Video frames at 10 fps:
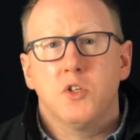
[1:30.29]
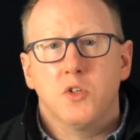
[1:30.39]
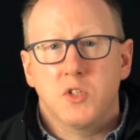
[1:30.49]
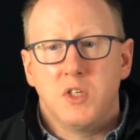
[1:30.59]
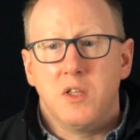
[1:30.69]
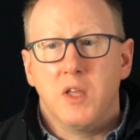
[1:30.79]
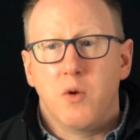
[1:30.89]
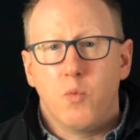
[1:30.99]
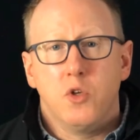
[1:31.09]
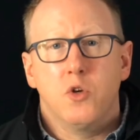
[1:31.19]
You'll see
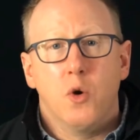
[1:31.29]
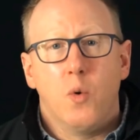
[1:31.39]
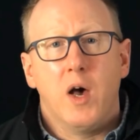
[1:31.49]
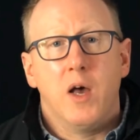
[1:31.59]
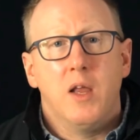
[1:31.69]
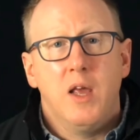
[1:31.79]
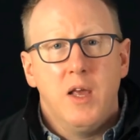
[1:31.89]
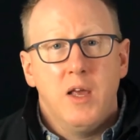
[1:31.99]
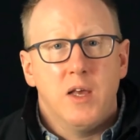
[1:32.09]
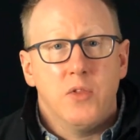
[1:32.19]
like when you go on
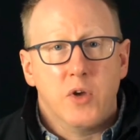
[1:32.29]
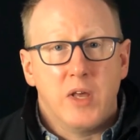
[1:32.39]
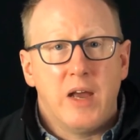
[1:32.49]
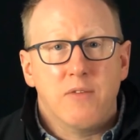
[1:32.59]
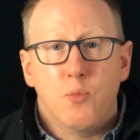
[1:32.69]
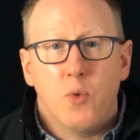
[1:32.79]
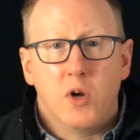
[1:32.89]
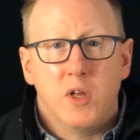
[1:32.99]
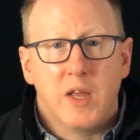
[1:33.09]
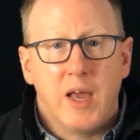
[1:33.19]
and look at
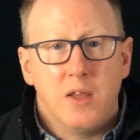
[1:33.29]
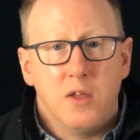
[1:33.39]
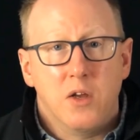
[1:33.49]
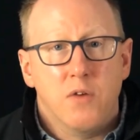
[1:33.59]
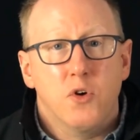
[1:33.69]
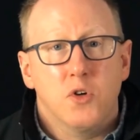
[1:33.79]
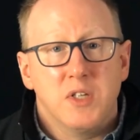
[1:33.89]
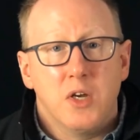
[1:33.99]
aftermarket catalytic converters,